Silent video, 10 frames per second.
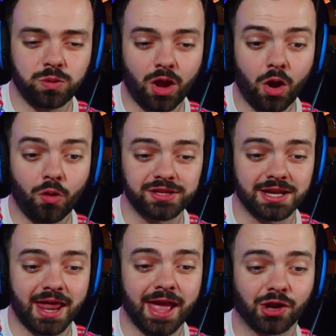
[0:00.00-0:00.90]
Oh, there's
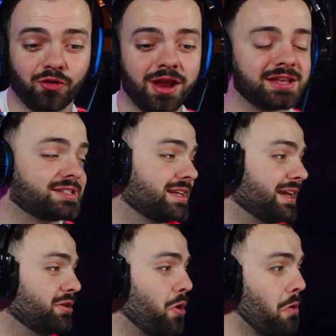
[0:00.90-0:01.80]
an end credit
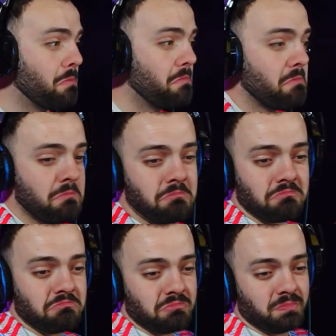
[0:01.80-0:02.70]
scene.
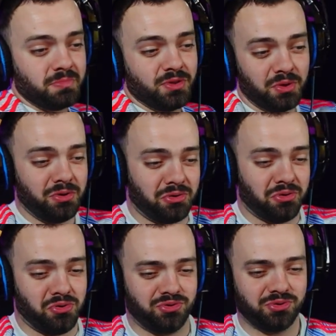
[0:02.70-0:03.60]

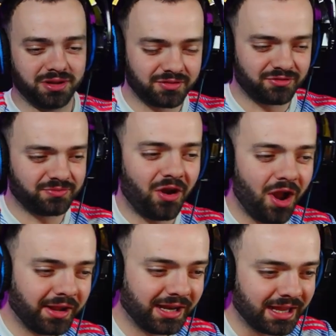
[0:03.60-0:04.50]
Woo!
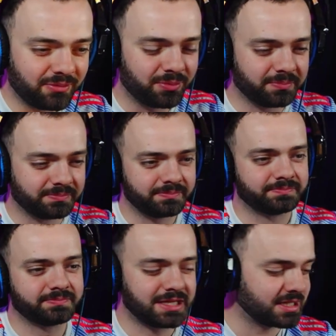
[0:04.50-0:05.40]
Finally,
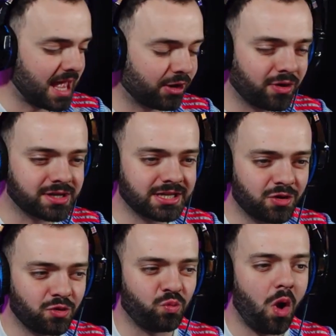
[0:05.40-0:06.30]
that's an end credit scene in
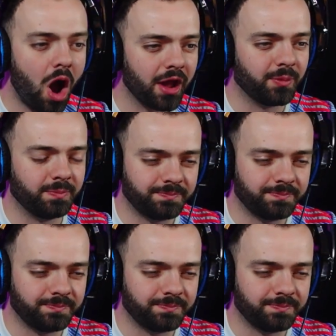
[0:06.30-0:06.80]
a while.